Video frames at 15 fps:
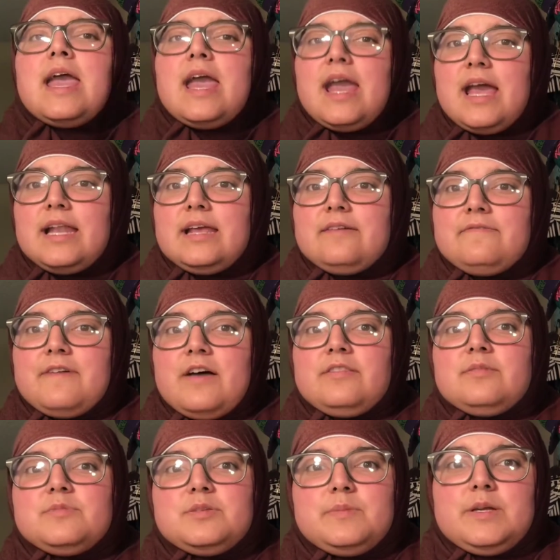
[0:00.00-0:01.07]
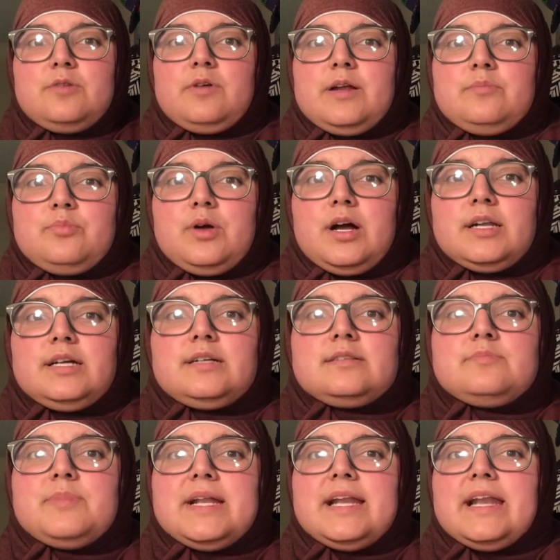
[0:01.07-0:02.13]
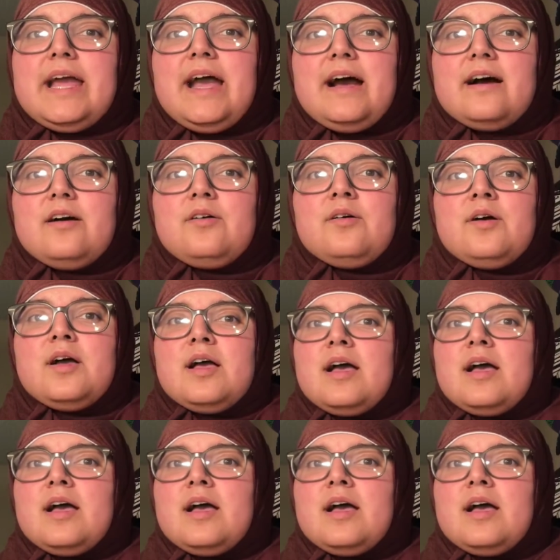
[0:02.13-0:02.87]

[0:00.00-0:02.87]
and have found them to be great products, but now